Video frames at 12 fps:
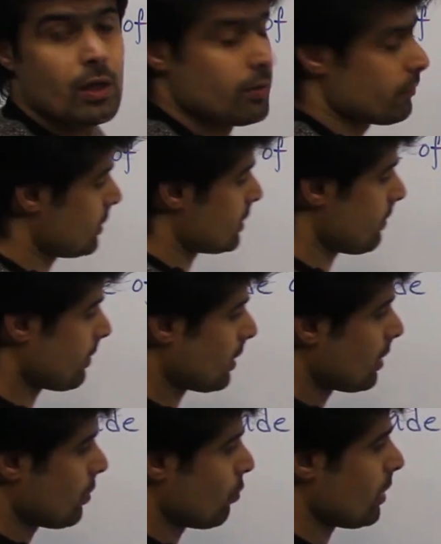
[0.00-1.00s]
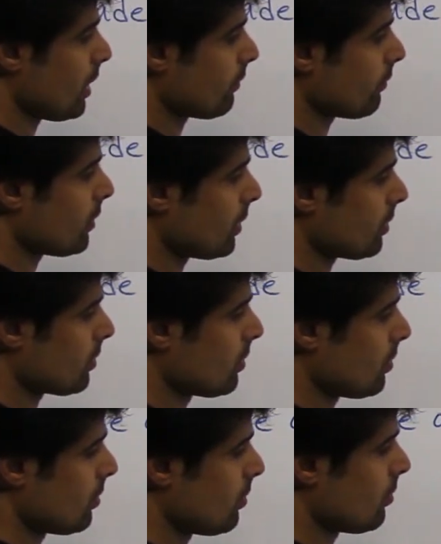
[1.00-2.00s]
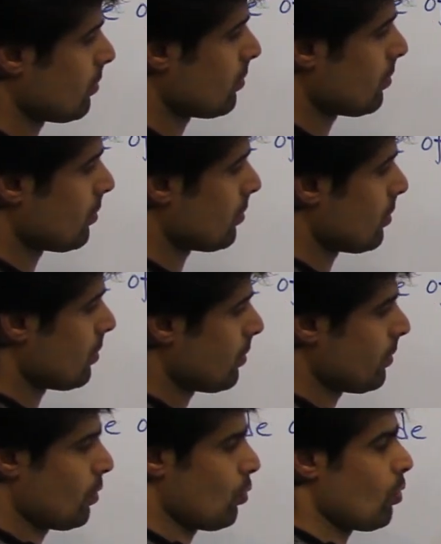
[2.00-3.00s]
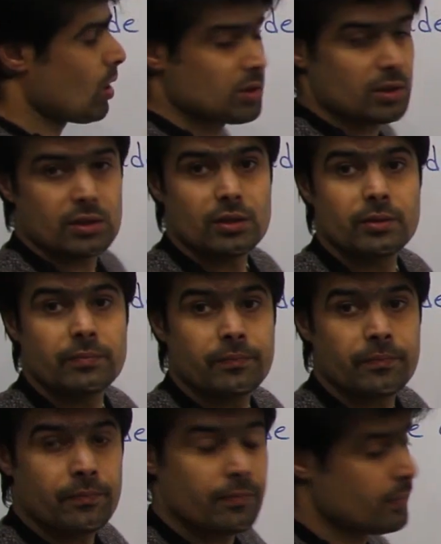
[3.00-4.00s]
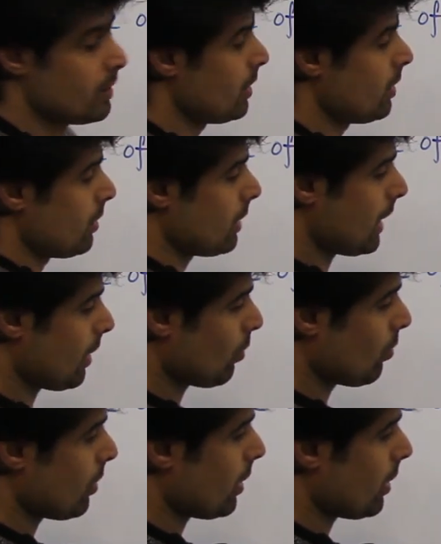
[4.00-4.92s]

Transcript: For example, we have got water. Now